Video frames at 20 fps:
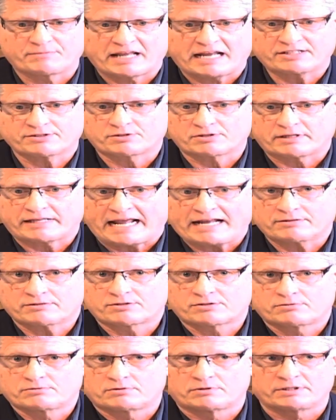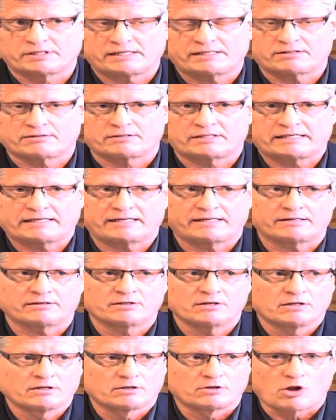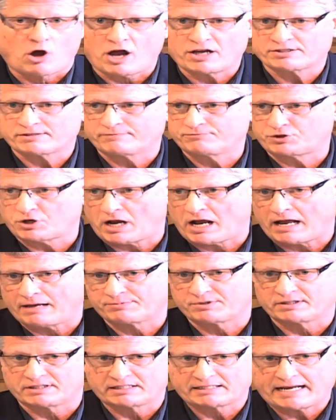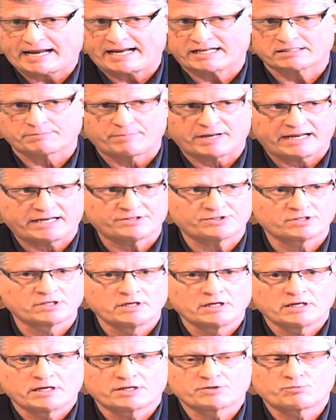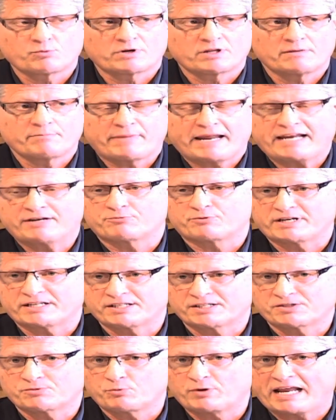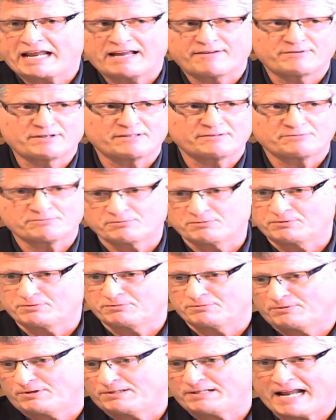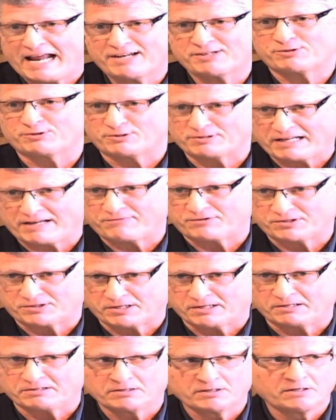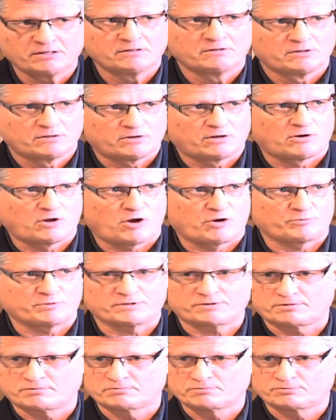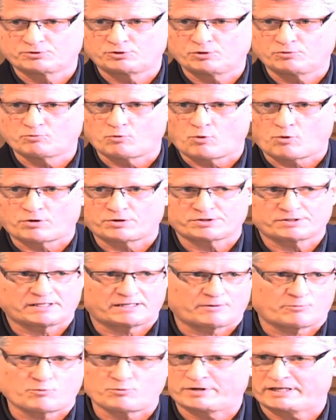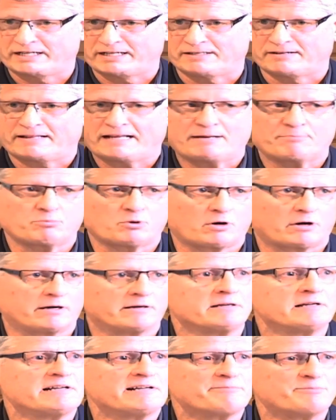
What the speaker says: That's the loss of jobs in the tax base is one of the main reasons we have a national deficit, along with two wars, and I won't get into that part.